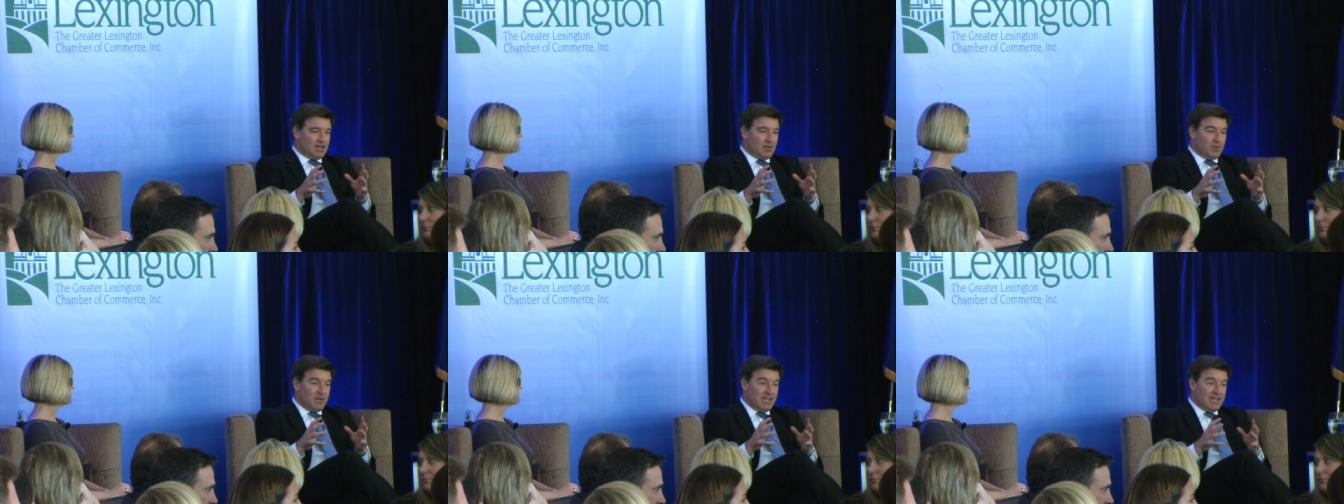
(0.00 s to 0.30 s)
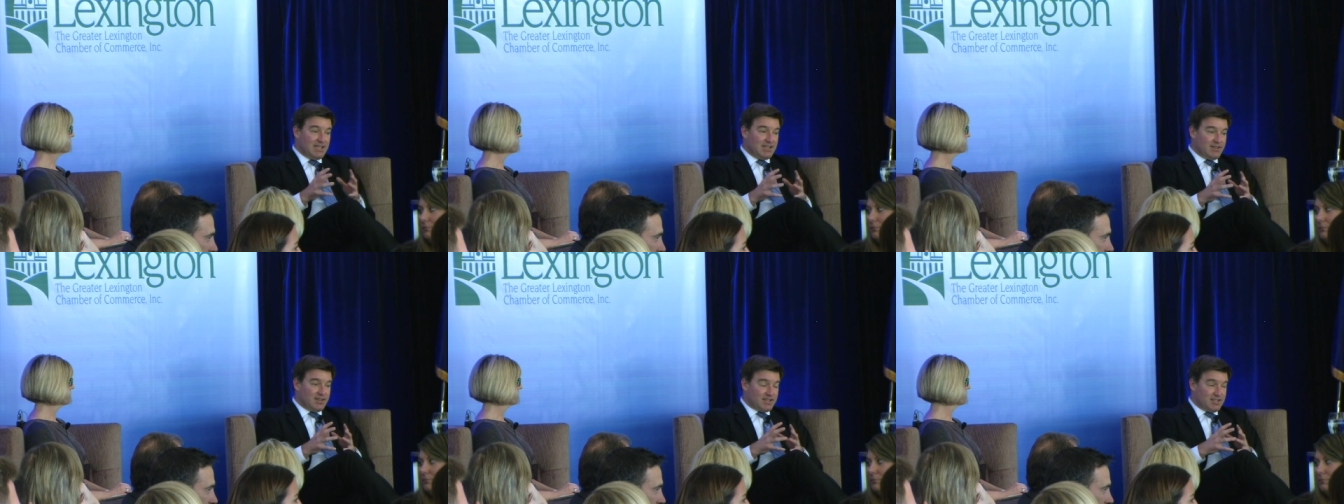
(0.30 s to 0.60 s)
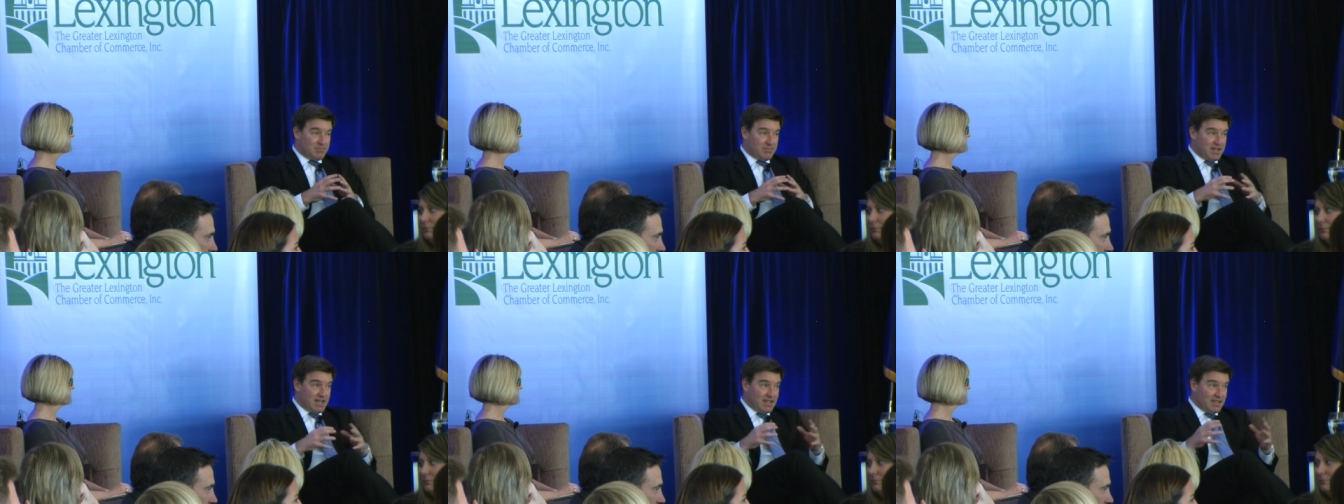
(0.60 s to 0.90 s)
We need to
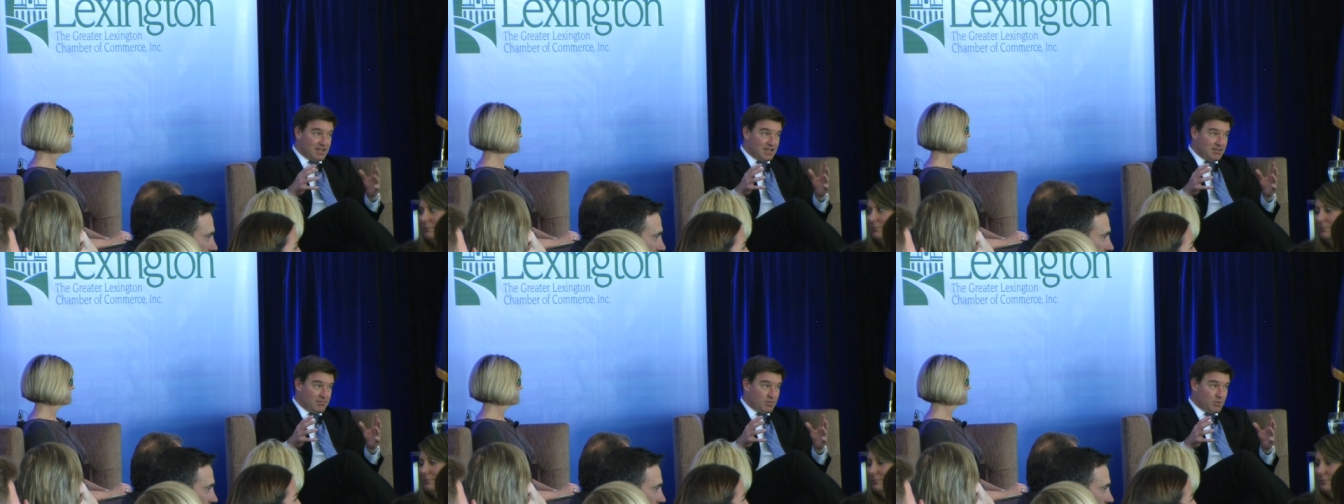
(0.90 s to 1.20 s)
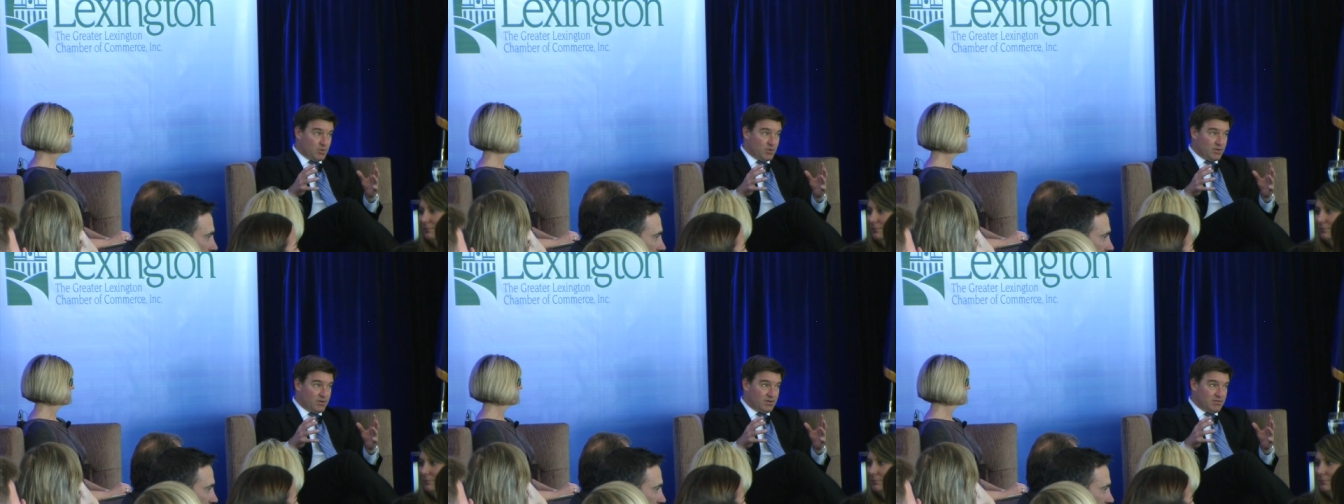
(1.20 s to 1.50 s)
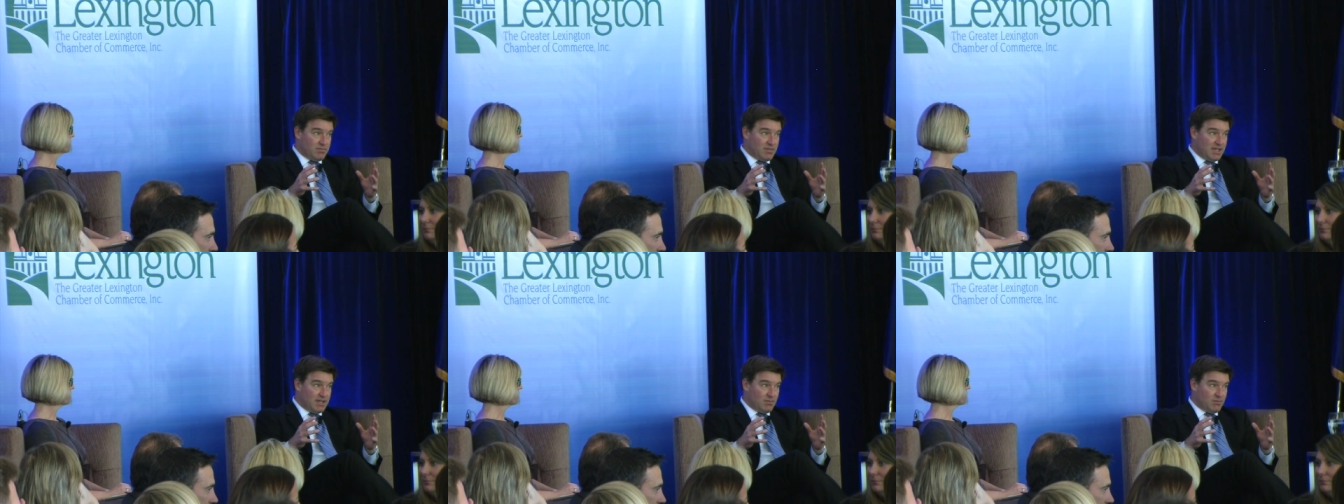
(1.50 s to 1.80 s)
expand that board
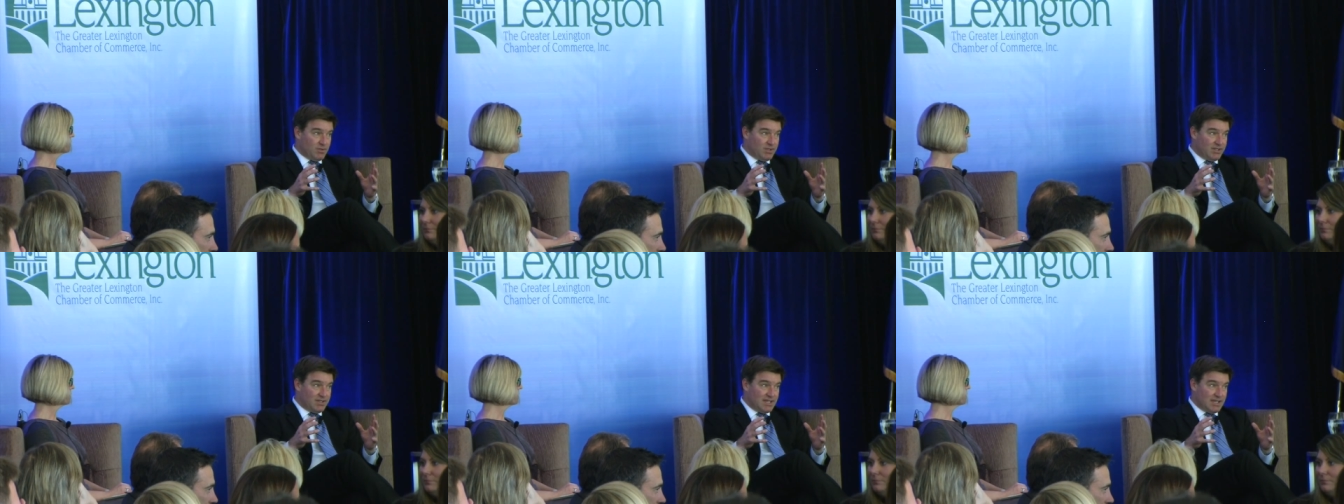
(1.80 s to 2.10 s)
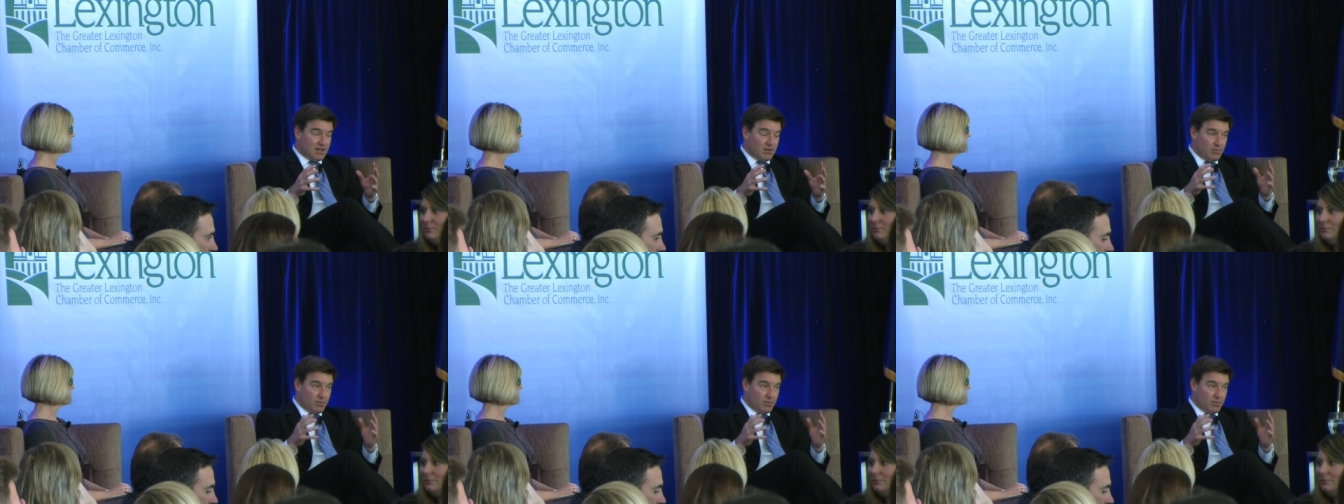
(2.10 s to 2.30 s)
to really take a